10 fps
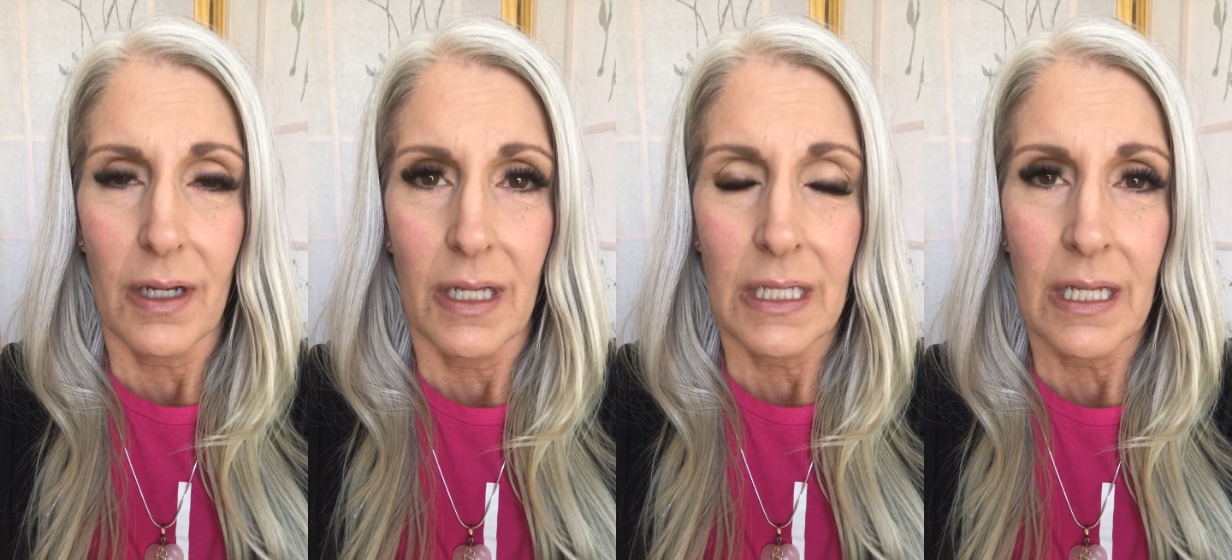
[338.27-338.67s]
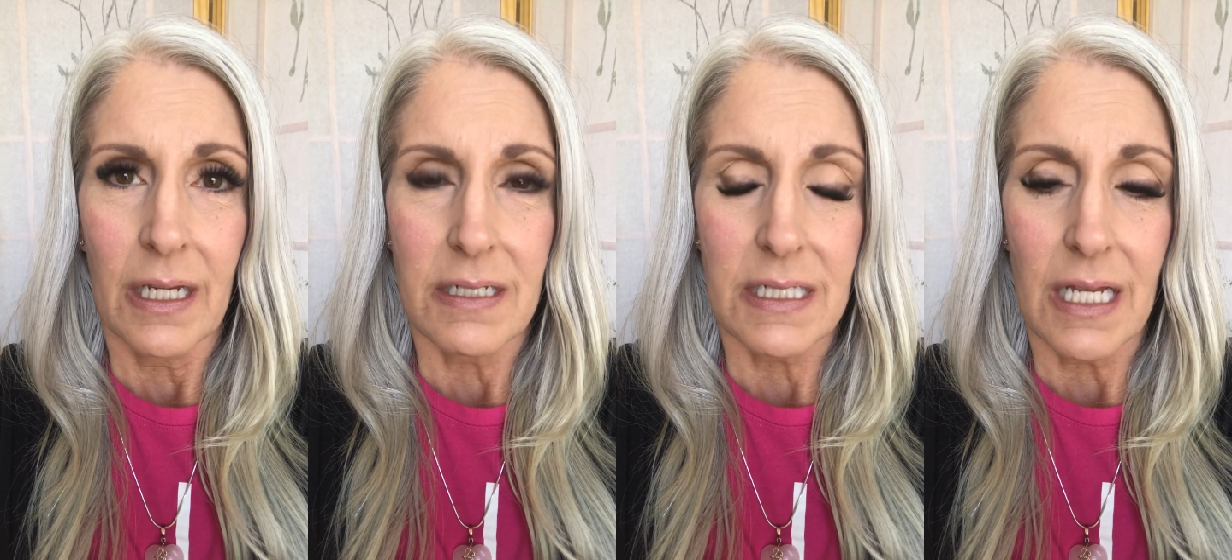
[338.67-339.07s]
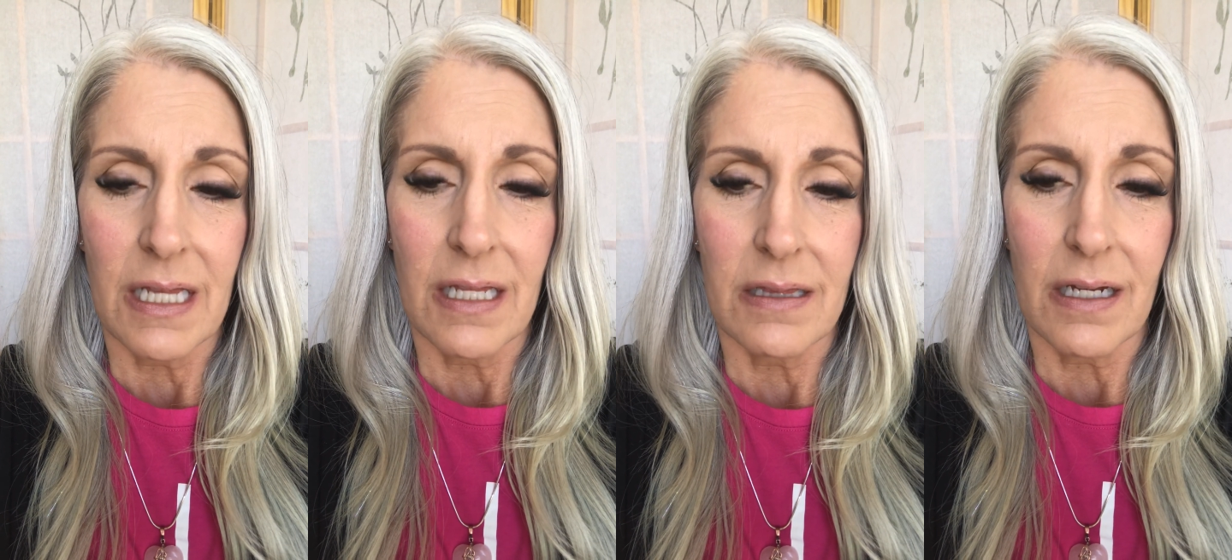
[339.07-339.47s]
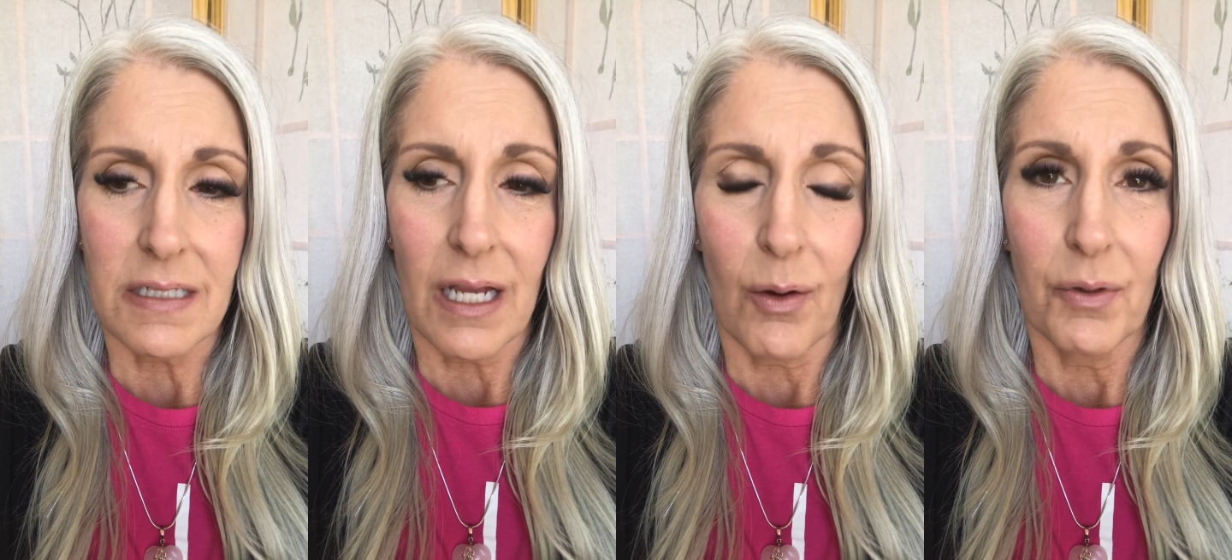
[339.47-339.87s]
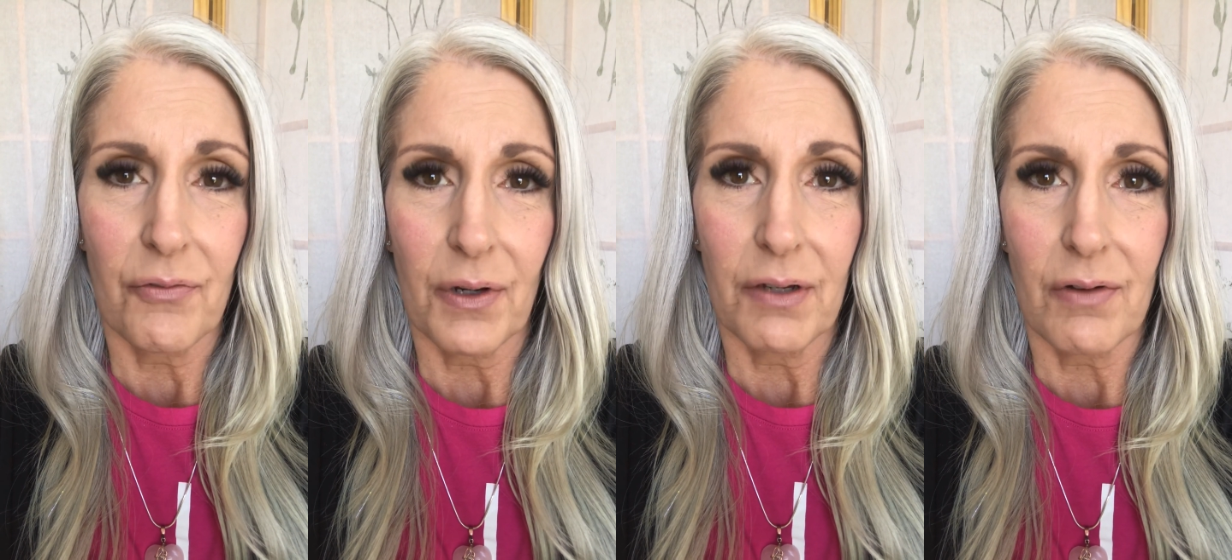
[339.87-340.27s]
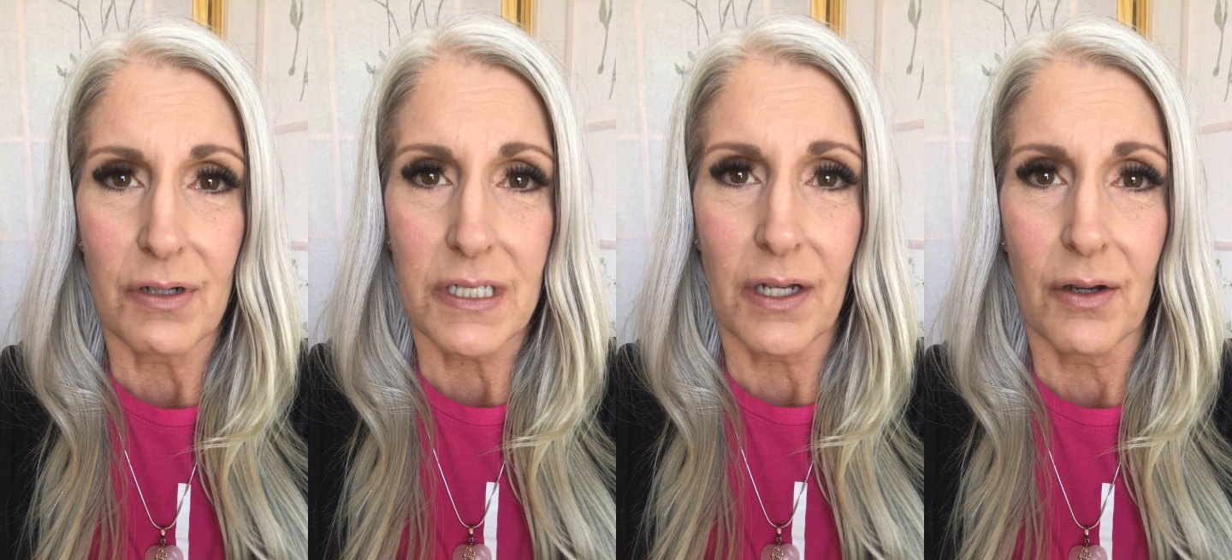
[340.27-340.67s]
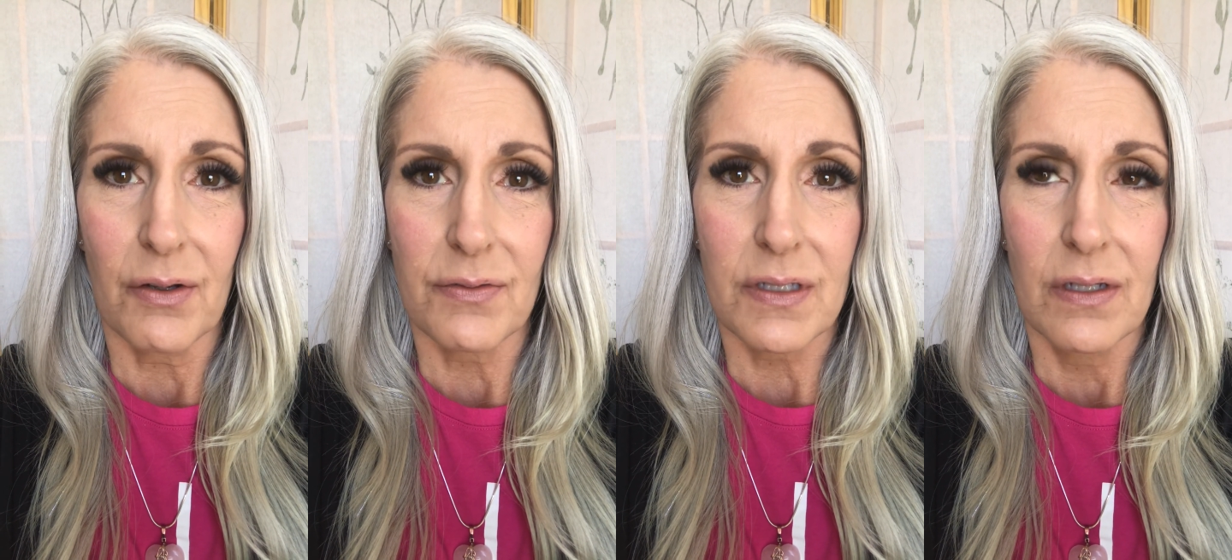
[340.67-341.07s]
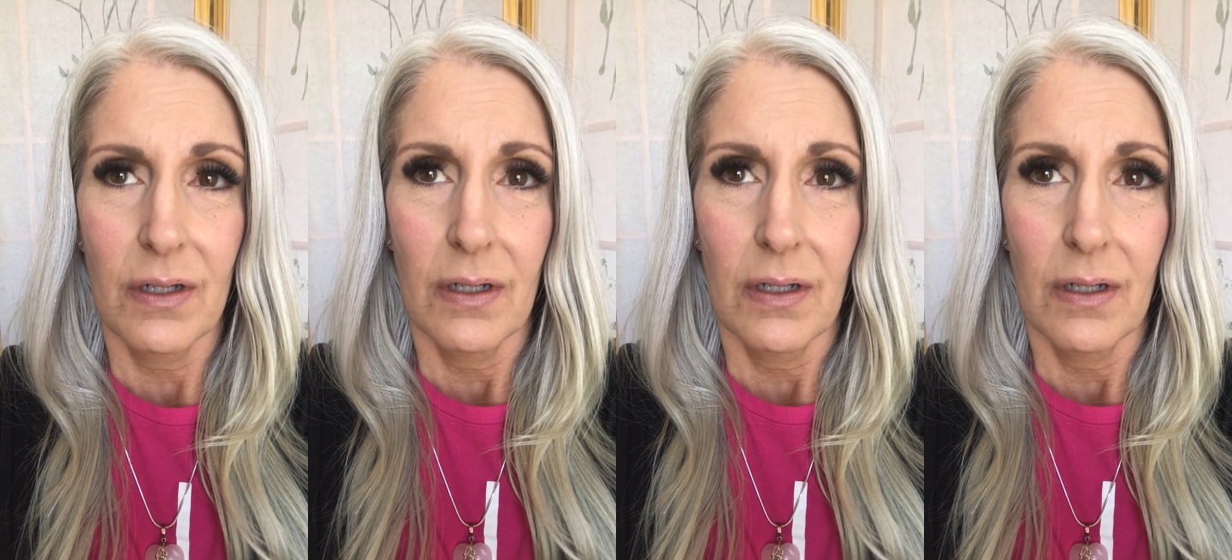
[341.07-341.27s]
And they say that that's how we forgive ourselves.